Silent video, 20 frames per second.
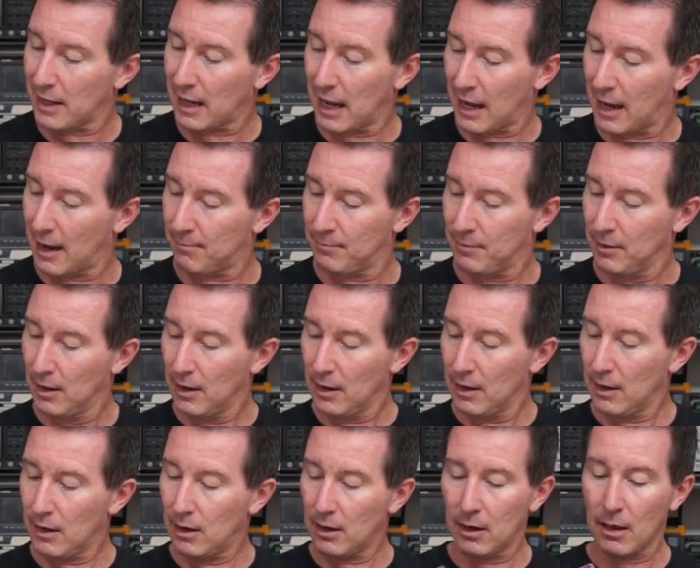Um,
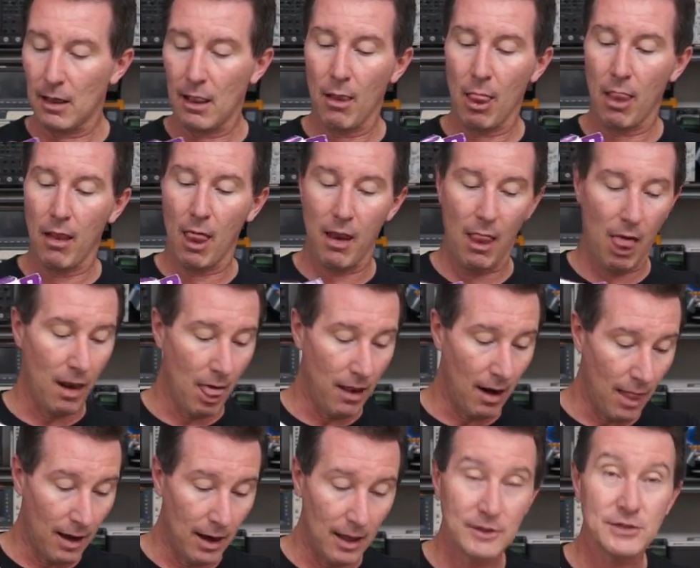
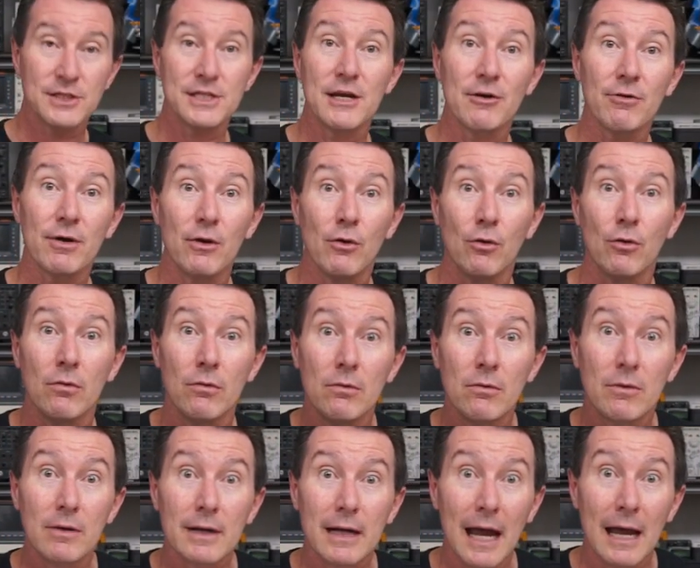uh, serial
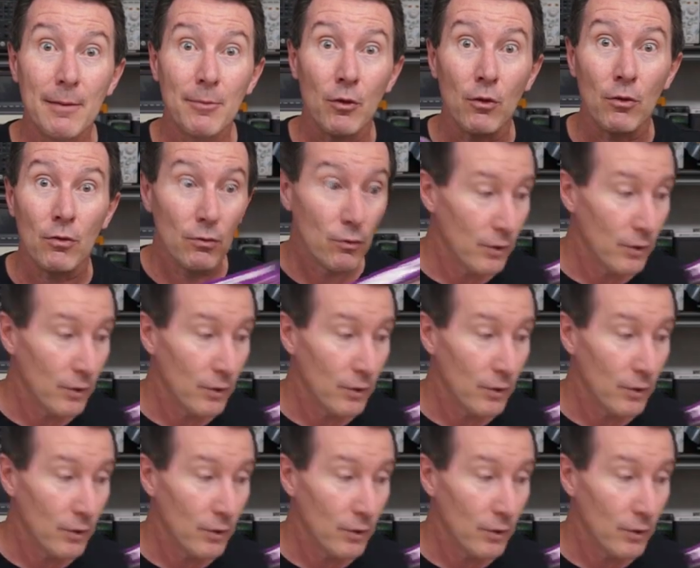cable,